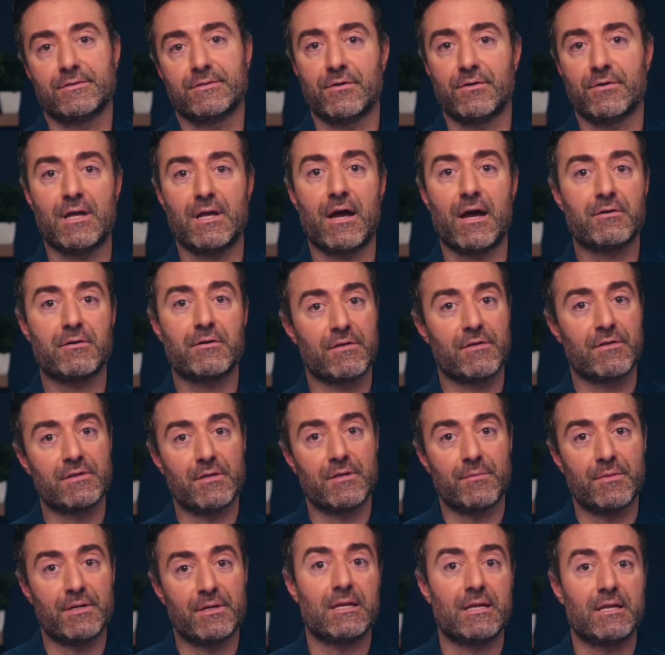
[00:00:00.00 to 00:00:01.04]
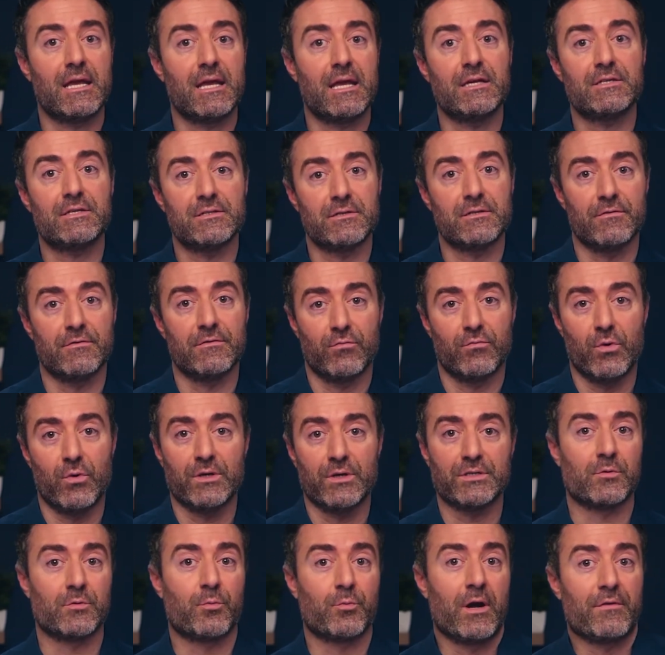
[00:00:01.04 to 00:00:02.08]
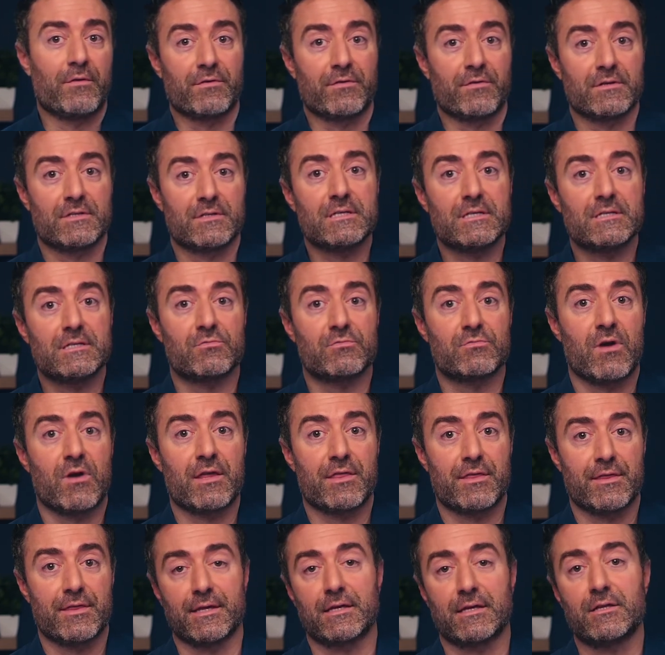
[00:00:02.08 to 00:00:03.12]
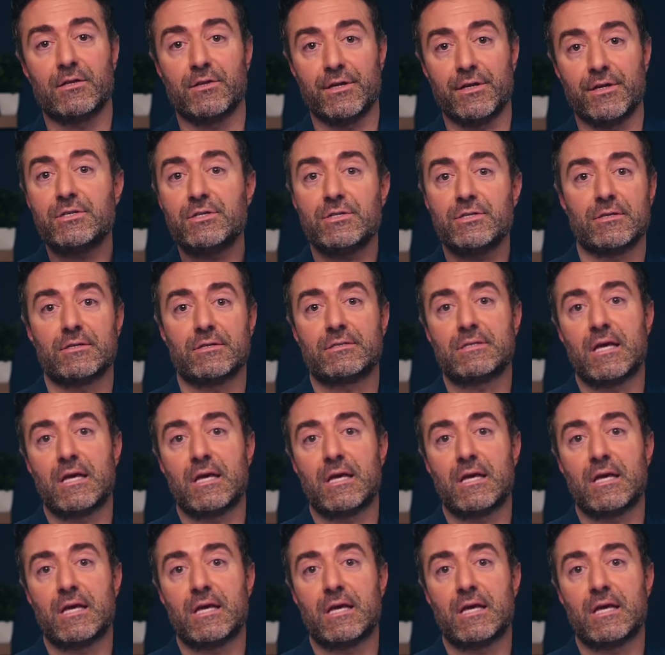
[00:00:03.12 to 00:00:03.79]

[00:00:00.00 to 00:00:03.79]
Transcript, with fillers: And so now you're giving them an indication of what your preference is rather than the clinician